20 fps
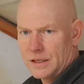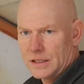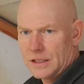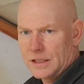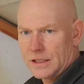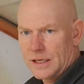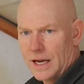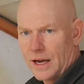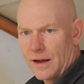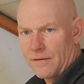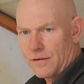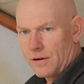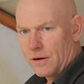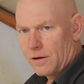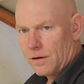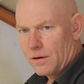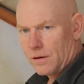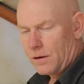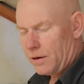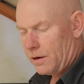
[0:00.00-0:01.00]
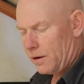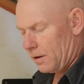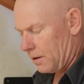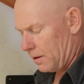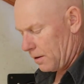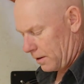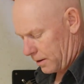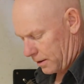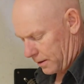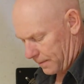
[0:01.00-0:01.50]
to just have your,
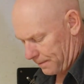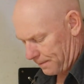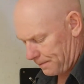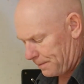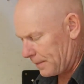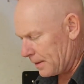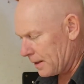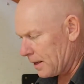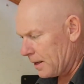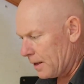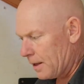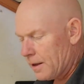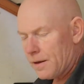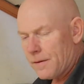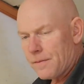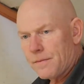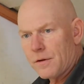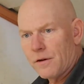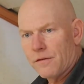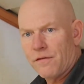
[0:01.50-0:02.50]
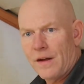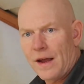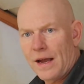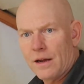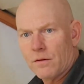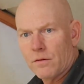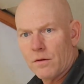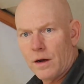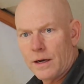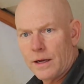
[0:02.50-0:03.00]
your, uh, your
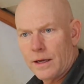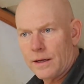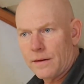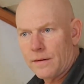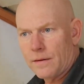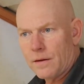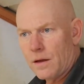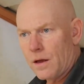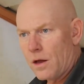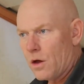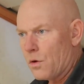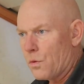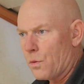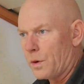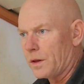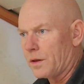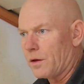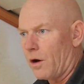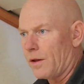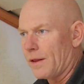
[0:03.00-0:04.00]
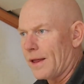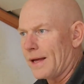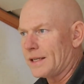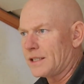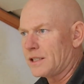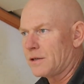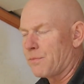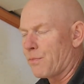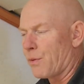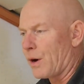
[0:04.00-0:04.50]
fan running with all that
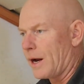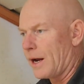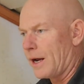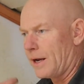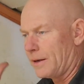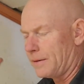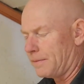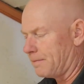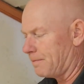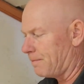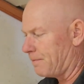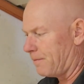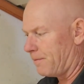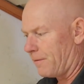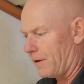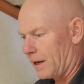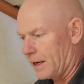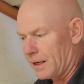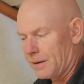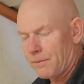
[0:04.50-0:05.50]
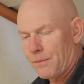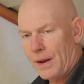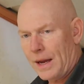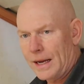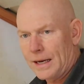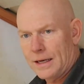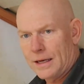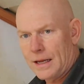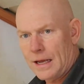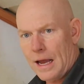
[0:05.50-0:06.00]
spray fucking
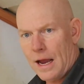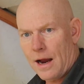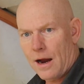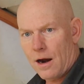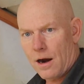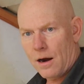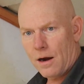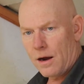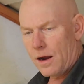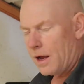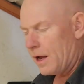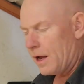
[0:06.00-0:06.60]
paint in the air.